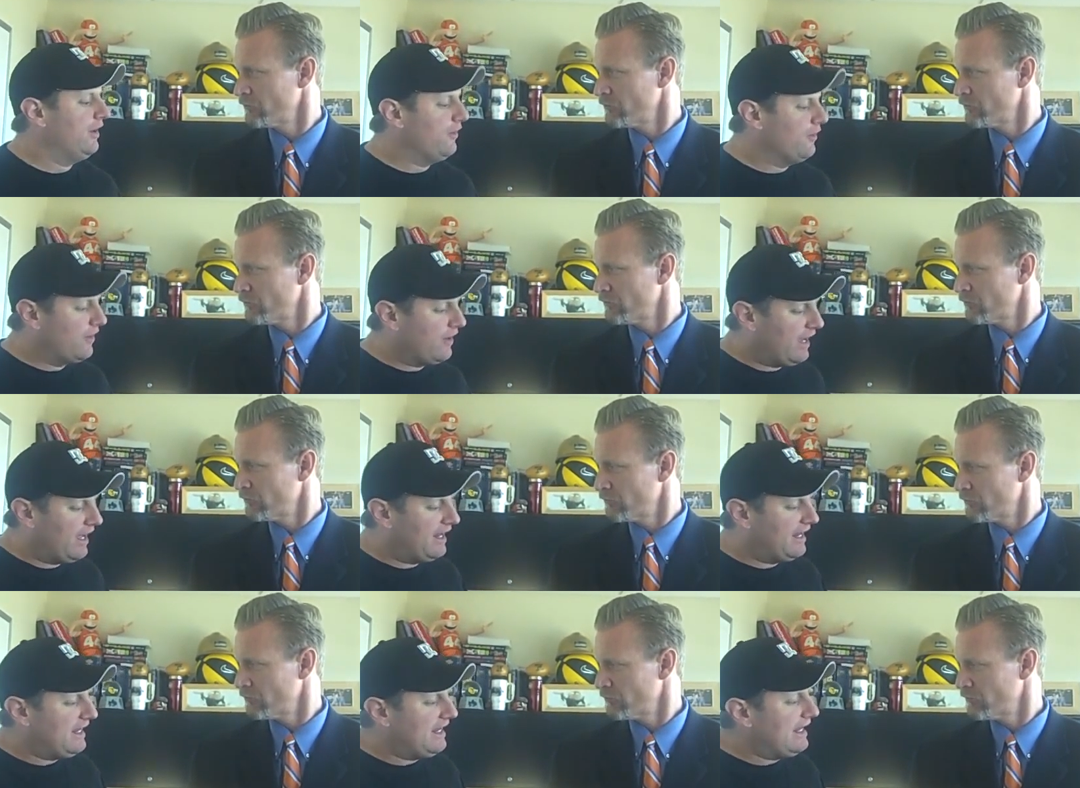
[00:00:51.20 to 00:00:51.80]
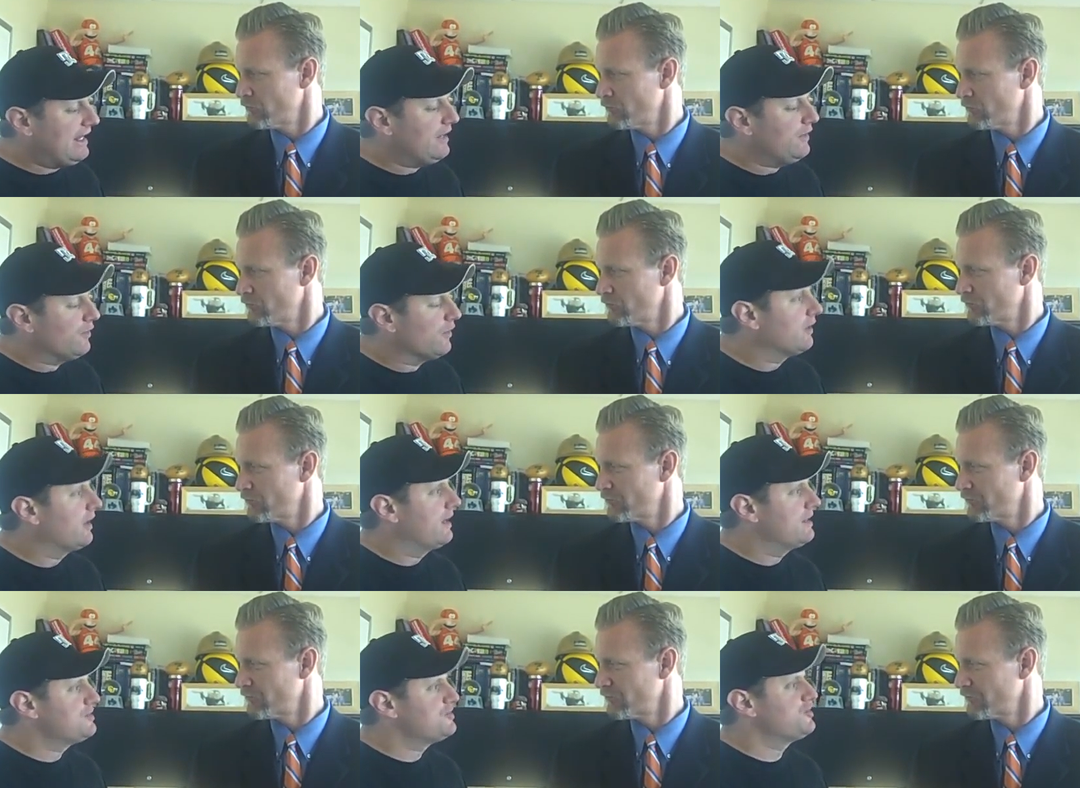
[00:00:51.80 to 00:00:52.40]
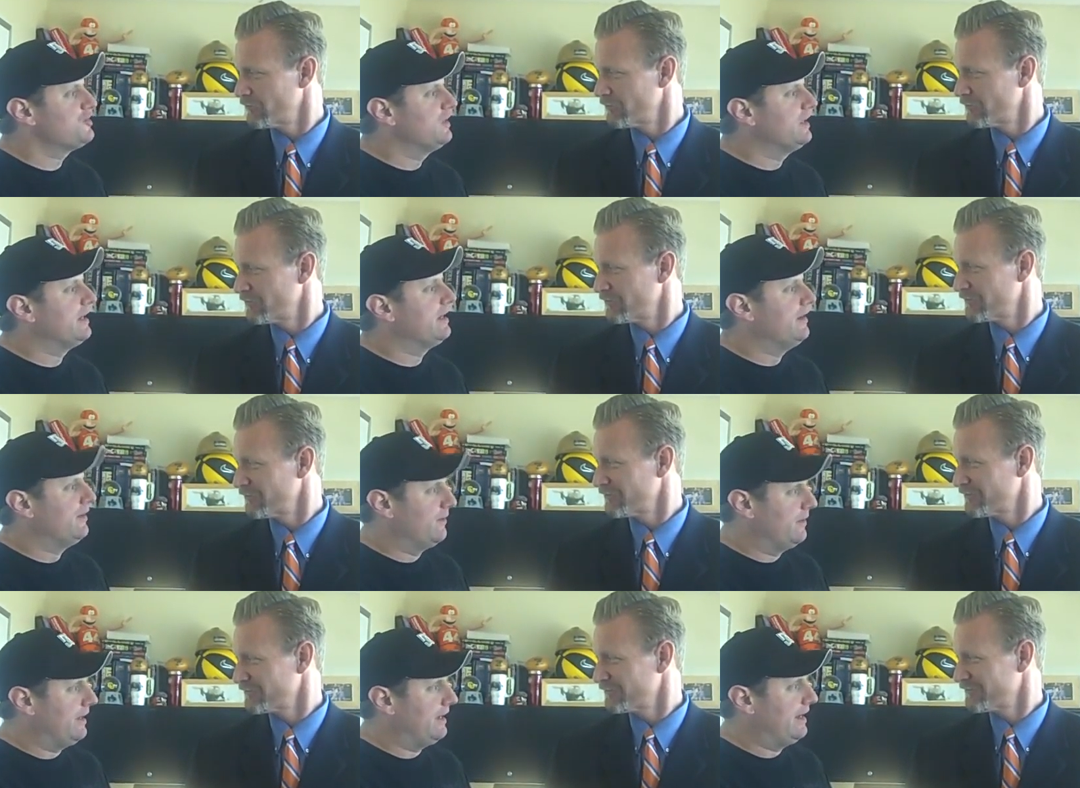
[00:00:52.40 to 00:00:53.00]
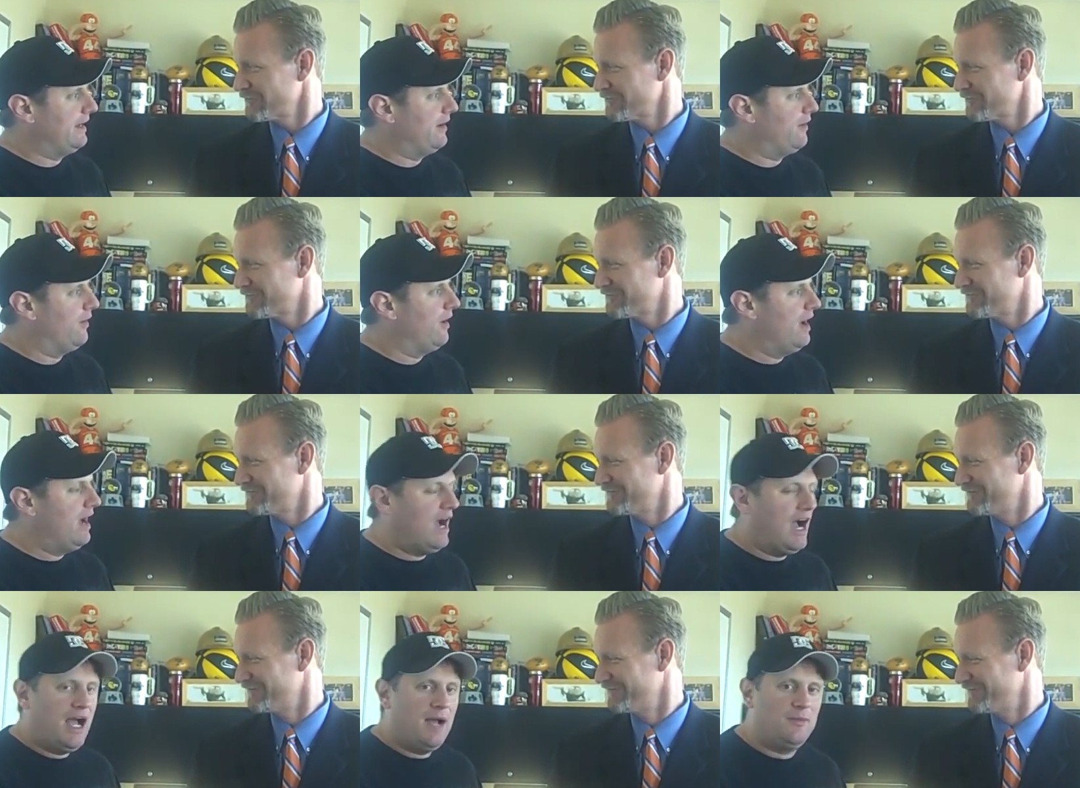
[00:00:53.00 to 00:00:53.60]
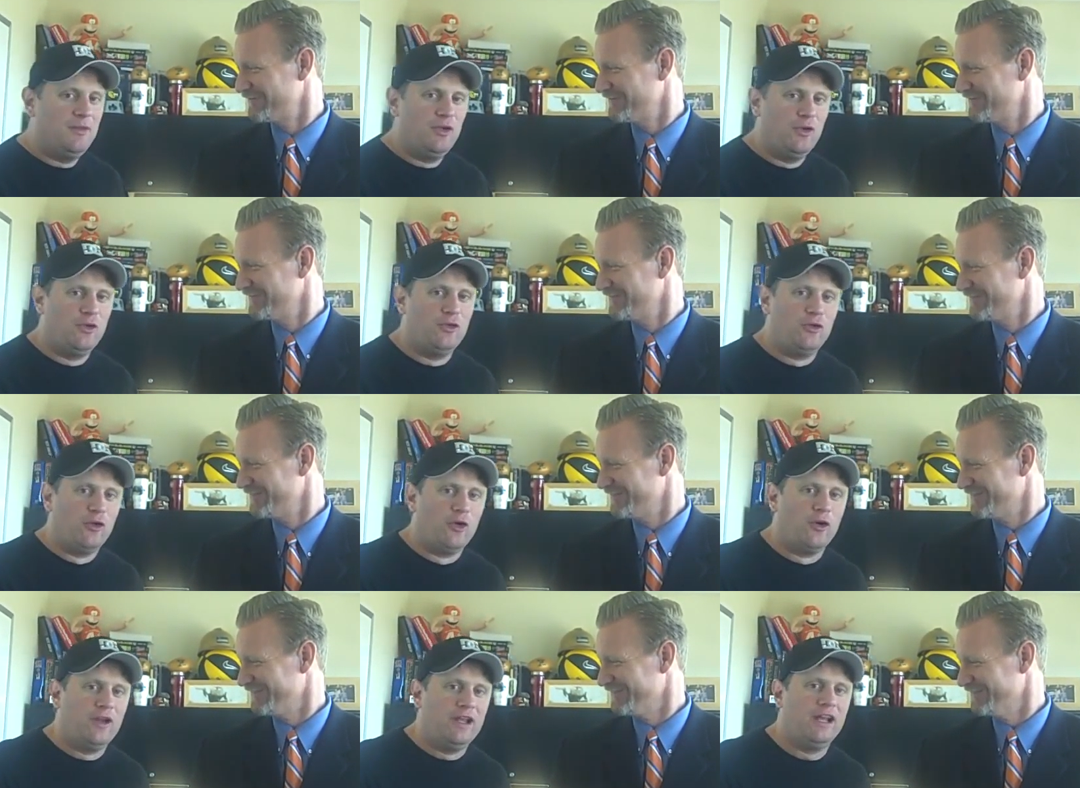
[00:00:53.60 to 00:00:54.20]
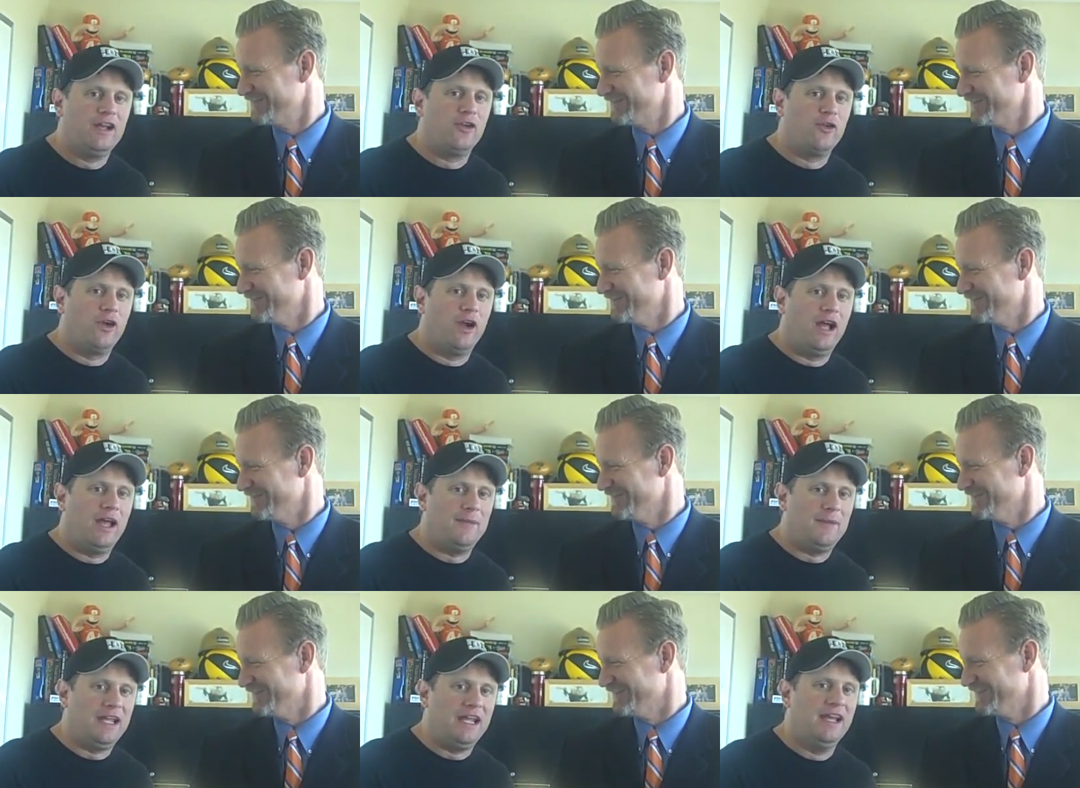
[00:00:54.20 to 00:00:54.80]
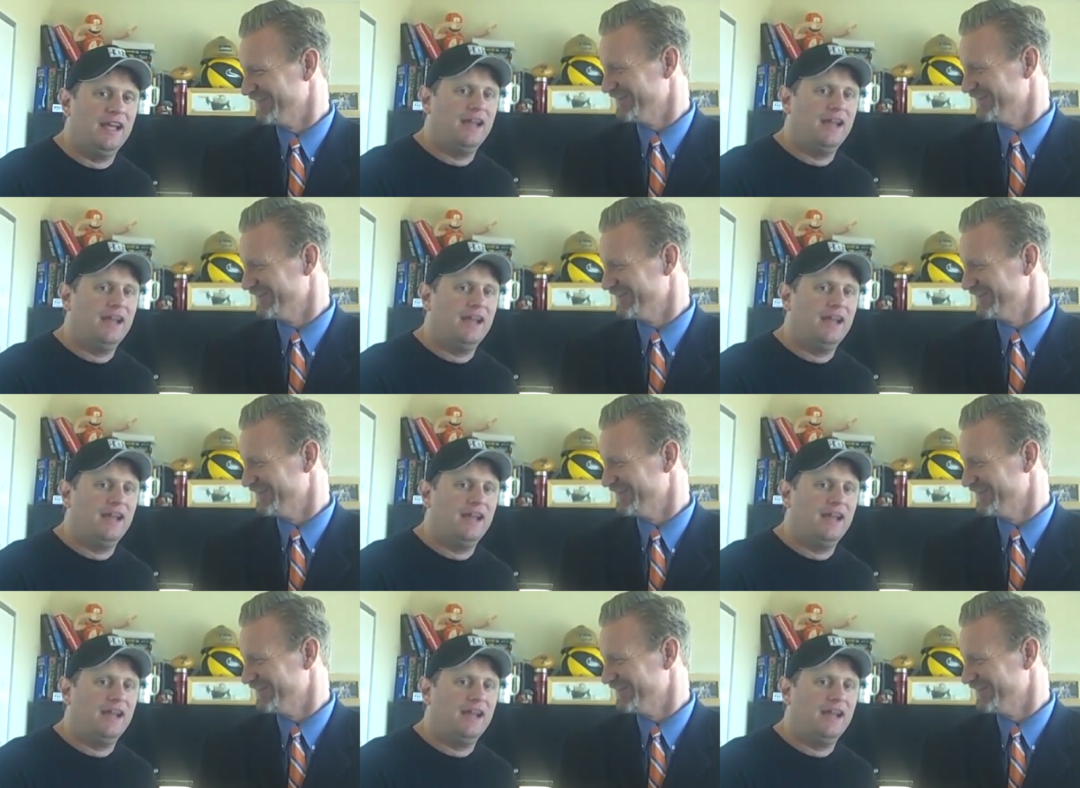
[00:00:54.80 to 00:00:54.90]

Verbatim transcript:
Speaker 1: You're kind of neat. You're kind of slick here right now. I'm a little dirty and grimy.